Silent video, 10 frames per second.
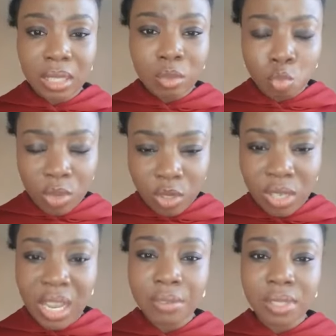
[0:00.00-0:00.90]
When you
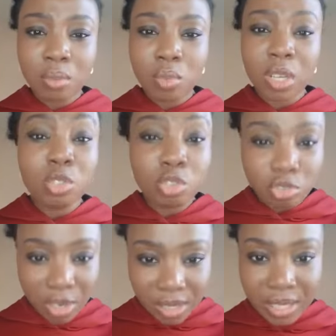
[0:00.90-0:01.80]
love someone, you
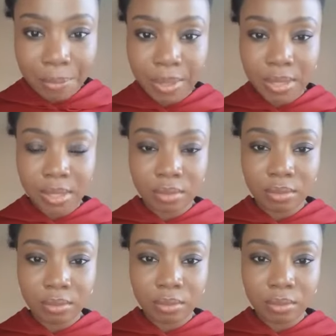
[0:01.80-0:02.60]
trust the person.